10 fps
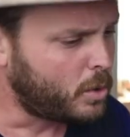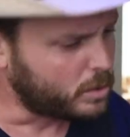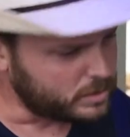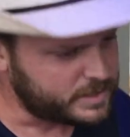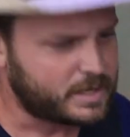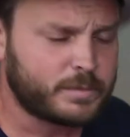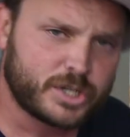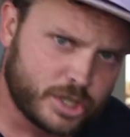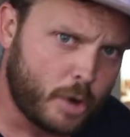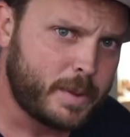or at least I'm going to
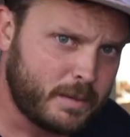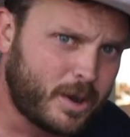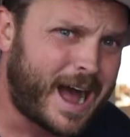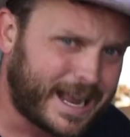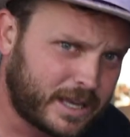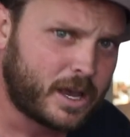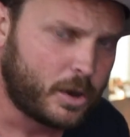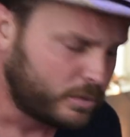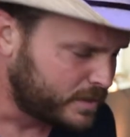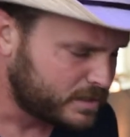show people I can code.